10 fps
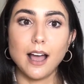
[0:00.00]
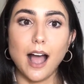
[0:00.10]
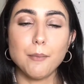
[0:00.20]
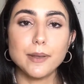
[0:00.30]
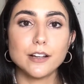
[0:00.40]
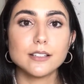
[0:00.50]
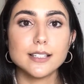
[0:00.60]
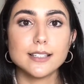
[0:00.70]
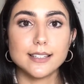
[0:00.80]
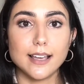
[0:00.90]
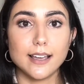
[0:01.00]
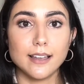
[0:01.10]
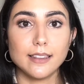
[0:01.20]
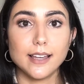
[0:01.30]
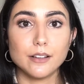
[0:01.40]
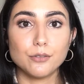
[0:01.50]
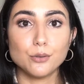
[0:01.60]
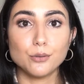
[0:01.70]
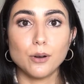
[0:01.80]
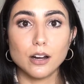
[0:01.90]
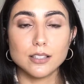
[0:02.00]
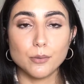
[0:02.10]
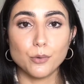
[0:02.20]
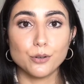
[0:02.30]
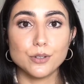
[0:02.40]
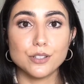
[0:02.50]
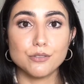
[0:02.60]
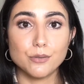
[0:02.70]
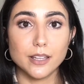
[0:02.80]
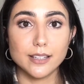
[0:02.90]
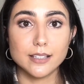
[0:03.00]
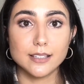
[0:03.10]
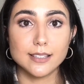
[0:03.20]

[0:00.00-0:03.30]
I'm here to say that if you are someone who is doing this,